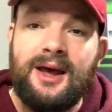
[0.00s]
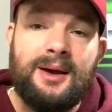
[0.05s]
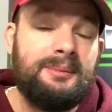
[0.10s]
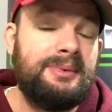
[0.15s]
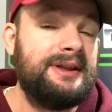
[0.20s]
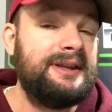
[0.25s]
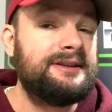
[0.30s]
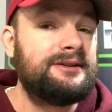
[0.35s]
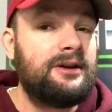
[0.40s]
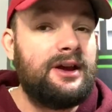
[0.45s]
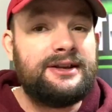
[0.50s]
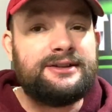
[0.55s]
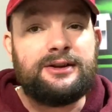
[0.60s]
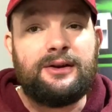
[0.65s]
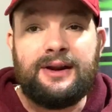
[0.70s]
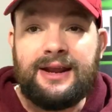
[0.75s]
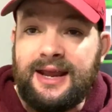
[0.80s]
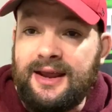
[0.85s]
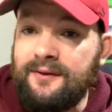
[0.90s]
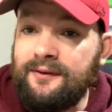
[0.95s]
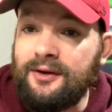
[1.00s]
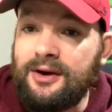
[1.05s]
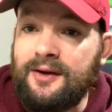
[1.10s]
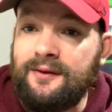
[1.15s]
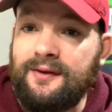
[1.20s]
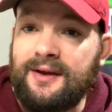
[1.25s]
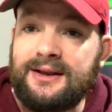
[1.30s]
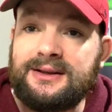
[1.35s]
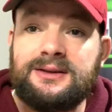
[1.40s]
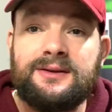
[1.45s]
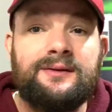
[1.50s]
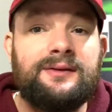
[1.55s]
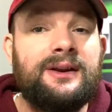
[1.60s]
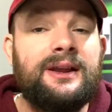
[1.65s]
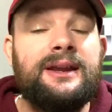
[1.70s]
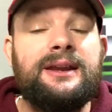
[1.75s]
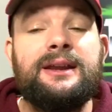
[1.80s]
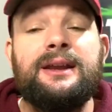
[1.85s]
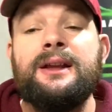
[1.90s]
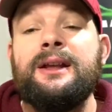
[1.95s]
But these guys don't hit very
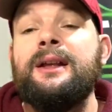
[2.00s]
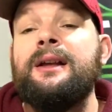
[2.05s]
effectively.